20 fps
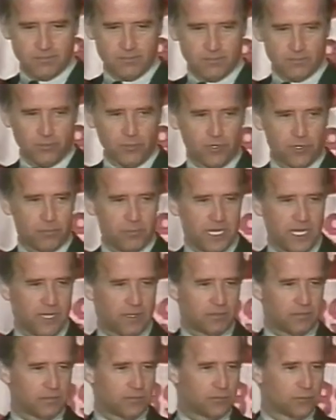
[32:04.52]
brought
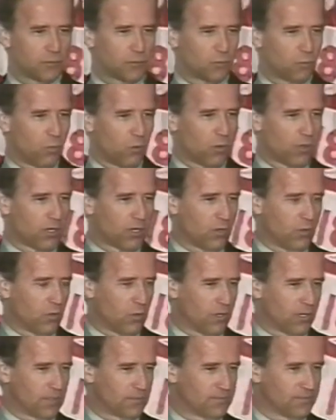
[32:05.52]
about through the Warren
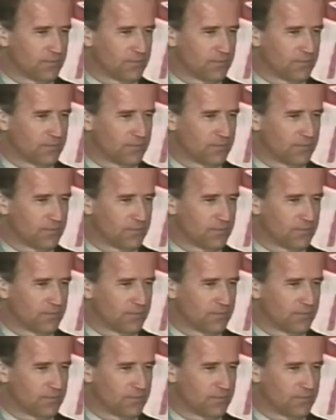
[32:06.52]
Court.